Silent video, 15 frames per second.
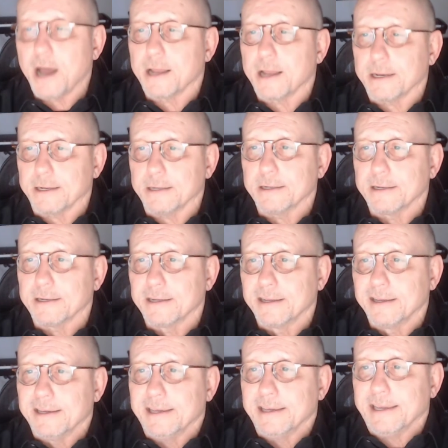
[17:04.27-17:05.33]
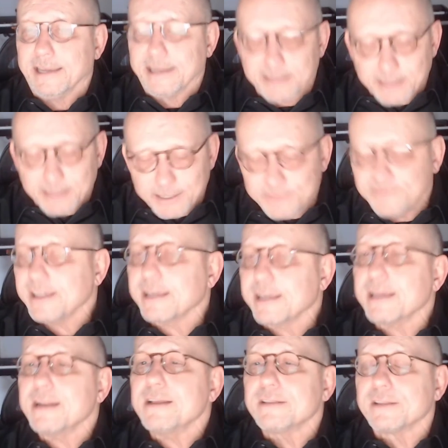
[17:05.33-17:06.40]
done. In
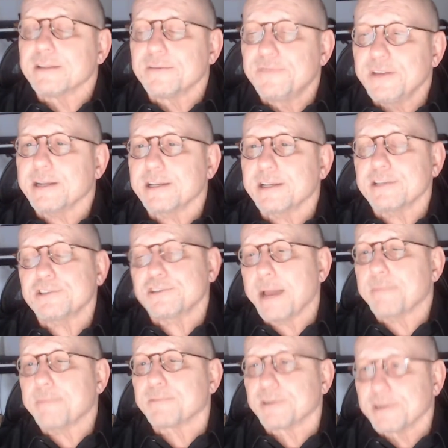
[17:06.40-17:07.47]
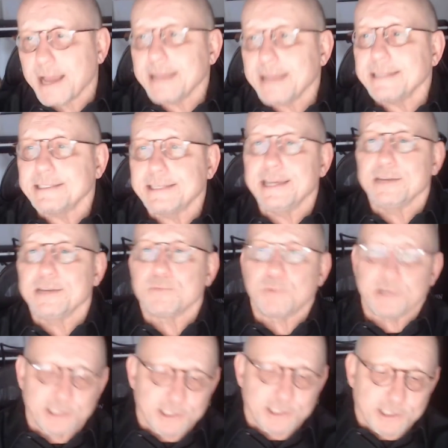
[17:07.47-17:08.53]
Leviticus chapter 19,
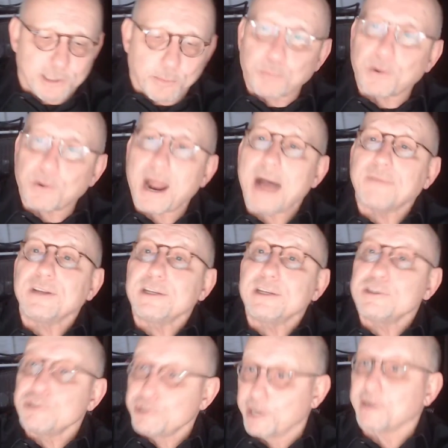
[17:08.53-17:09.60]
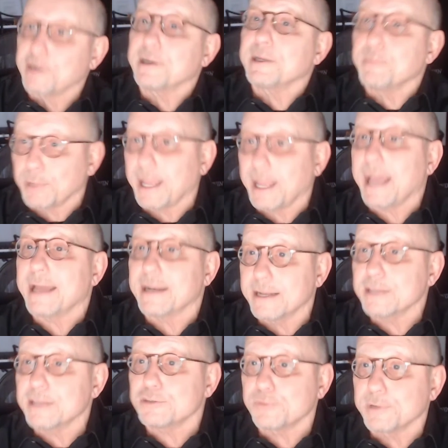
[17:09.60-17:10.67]
which is the profit sharing plan
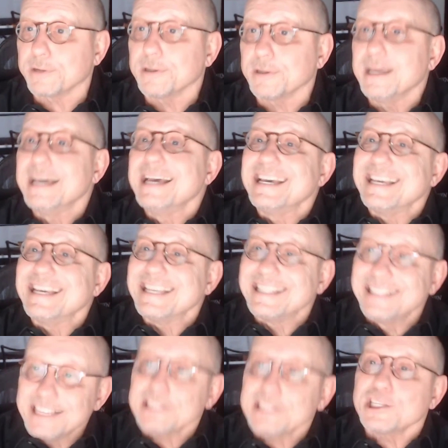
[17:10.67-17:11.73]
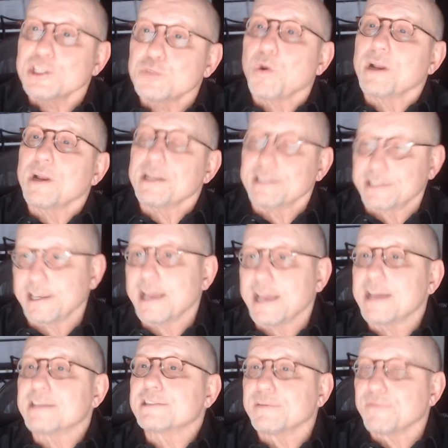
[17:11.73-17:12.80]
in Israel, this is what it
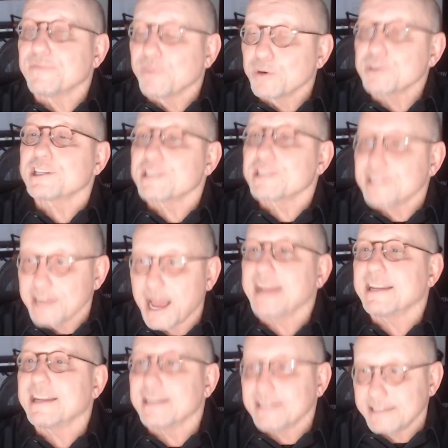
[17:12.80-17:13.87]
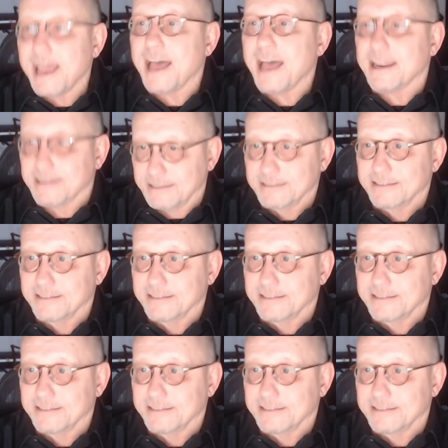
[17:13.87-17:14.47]
says in verses 9 and 10.